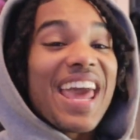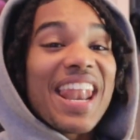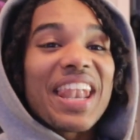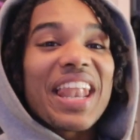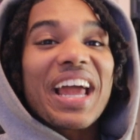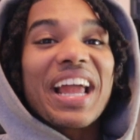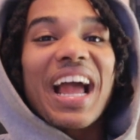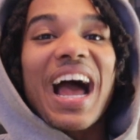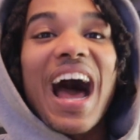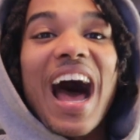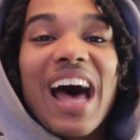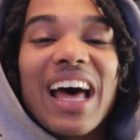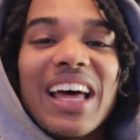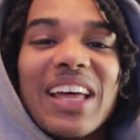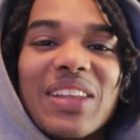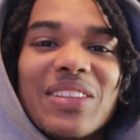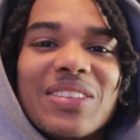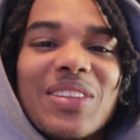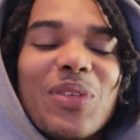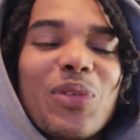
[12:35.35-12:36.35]
And like,
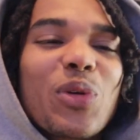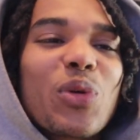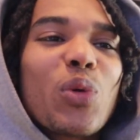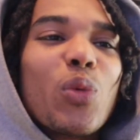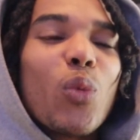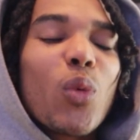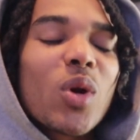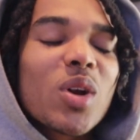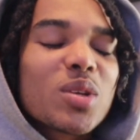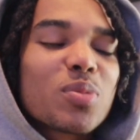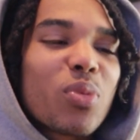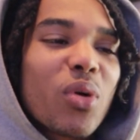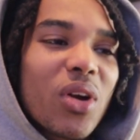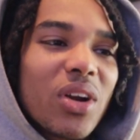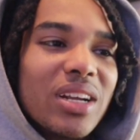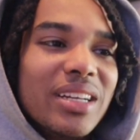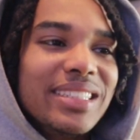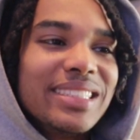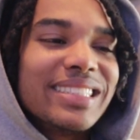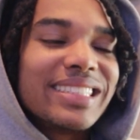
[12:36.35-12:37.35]
the worst
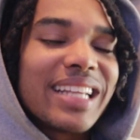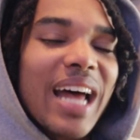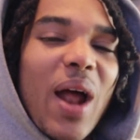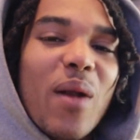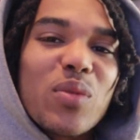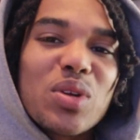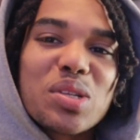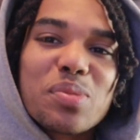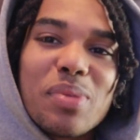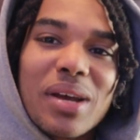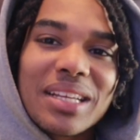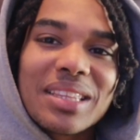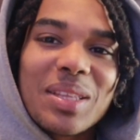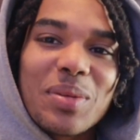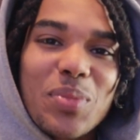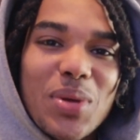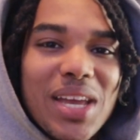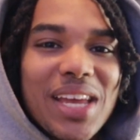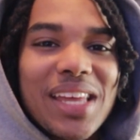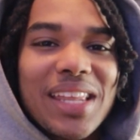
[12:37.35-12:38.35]
part is I respect
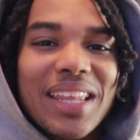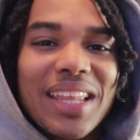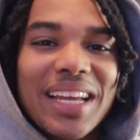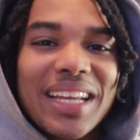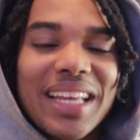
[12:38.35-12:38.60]
the man.